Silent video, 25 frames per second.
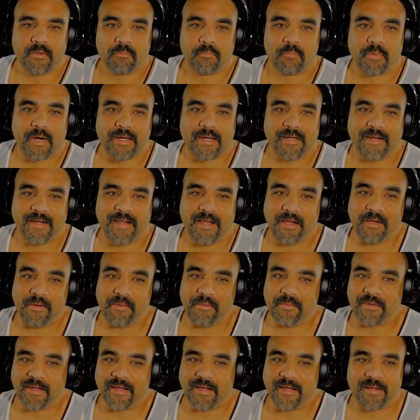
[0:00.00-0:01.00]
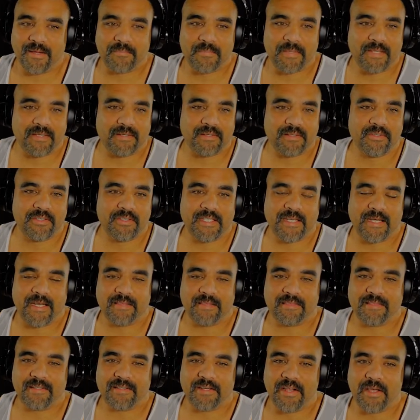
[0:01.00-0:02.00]
Right now, I mean, looking
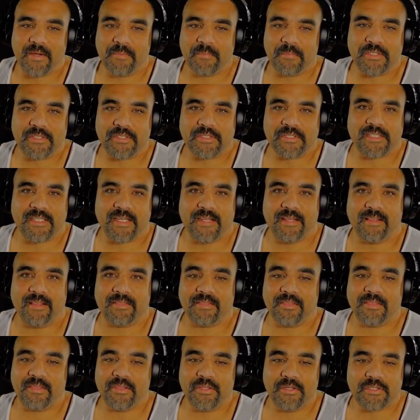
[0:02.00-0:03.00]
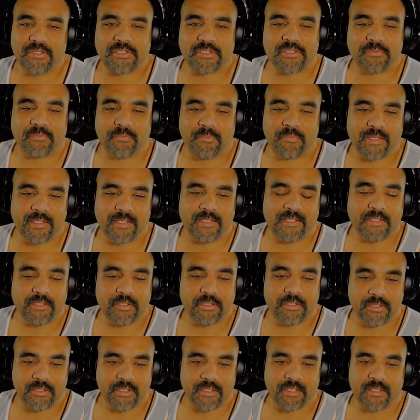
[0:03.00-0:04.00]
at the numbers, it looks really
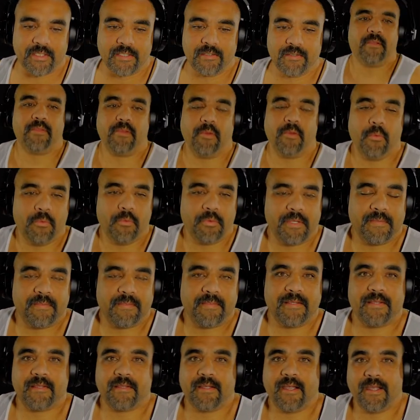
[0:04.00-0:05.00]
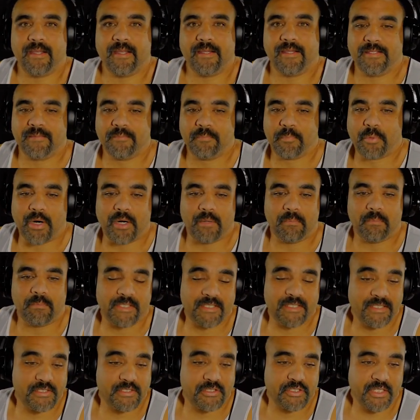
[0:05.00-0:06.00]
good. The only thing I can probably
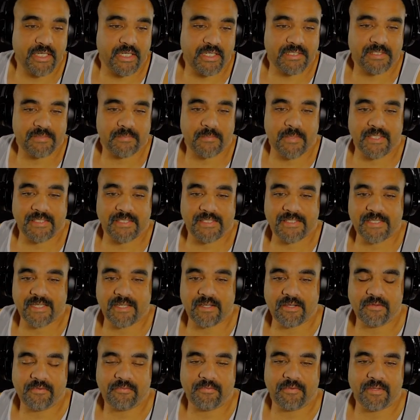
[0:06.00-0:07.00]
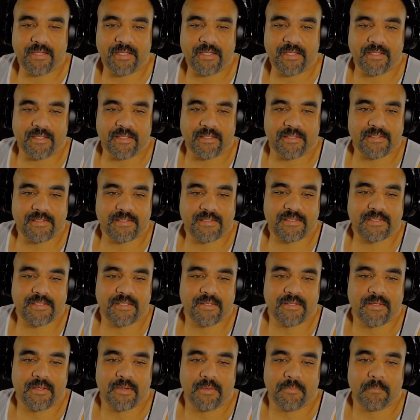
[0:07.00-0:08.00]
suggest myself is
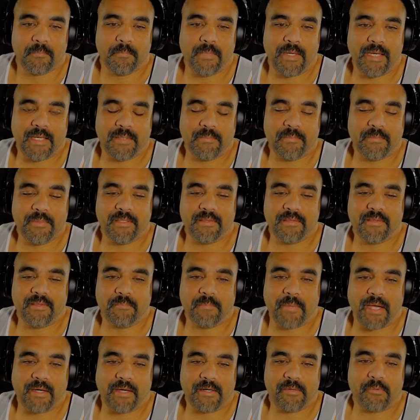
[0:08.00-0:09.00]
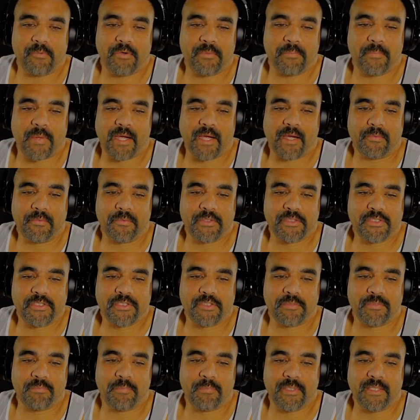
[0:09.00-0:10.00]
maybe the battery power
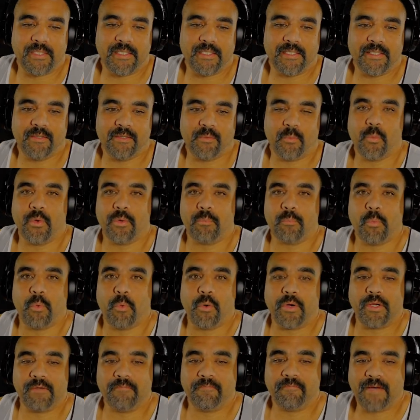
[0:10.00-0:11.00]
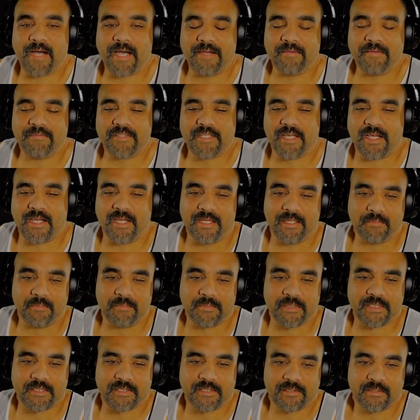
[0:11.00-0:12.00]
should be 1.5
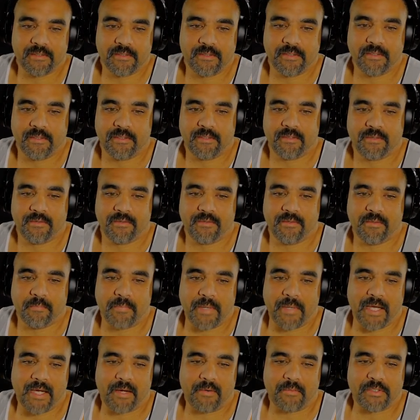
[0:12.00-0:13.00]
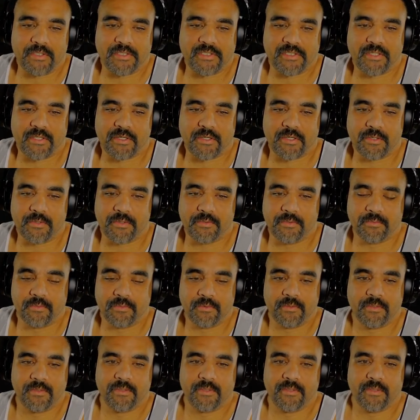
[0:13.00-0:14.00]
times the power. So
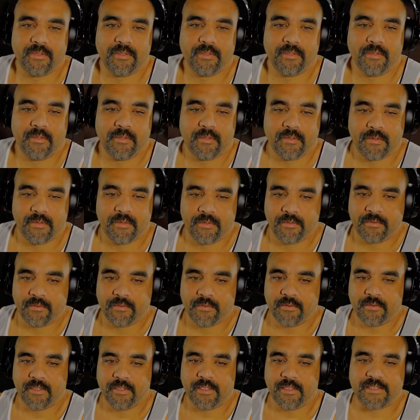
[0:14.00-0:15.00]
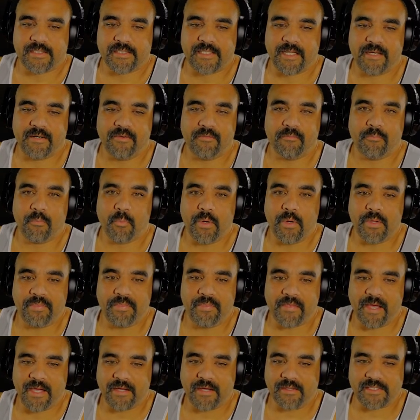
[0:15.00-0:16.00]
instead of
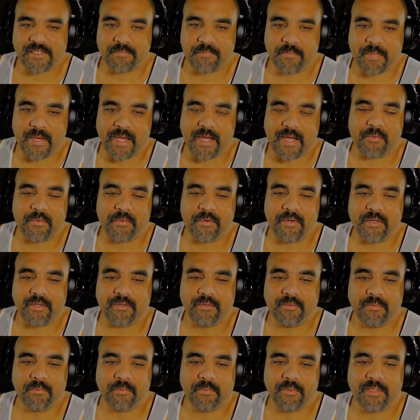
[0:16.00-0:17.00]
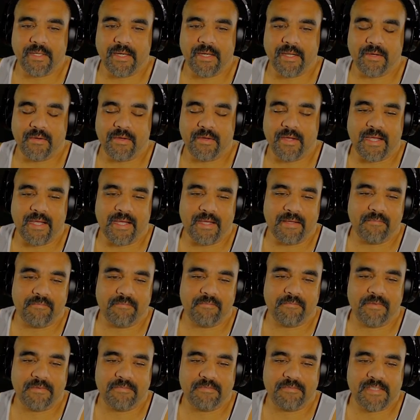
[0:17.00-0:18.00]
1,000 power, we now have
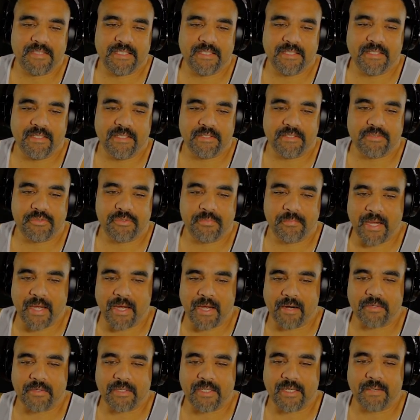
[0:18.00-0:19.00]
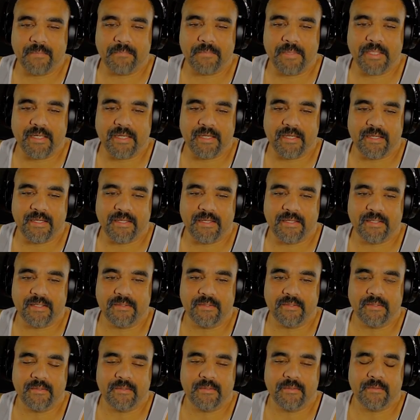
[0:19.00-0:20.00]
1,500 power coming
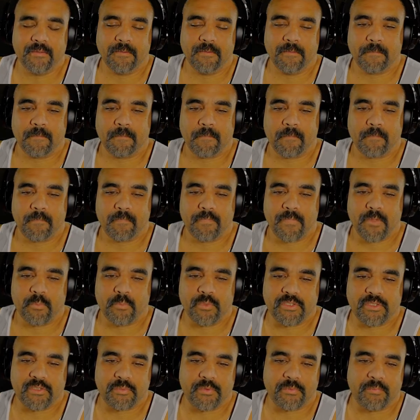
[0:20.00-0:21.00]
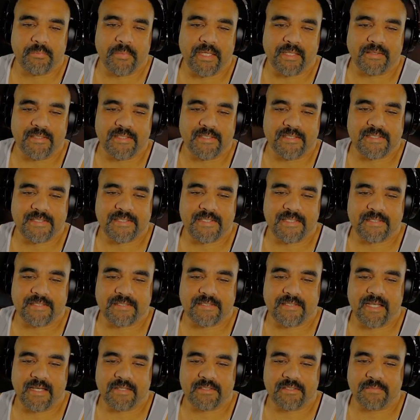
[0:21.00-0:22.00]
in, which will make this
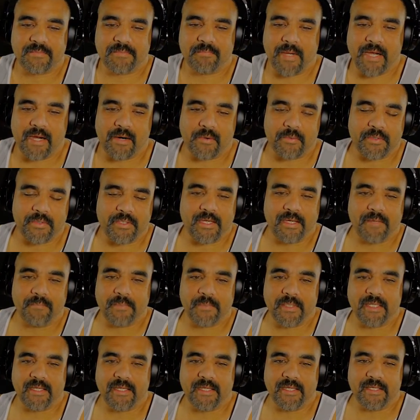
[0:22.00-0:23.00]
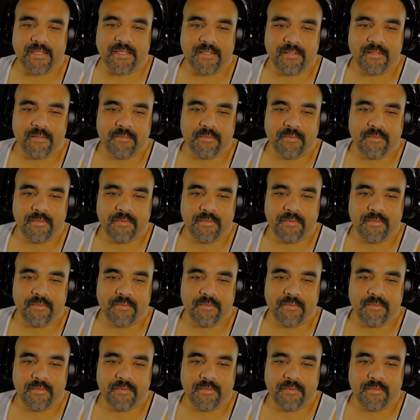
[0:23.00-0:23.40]
6,000 power coming in.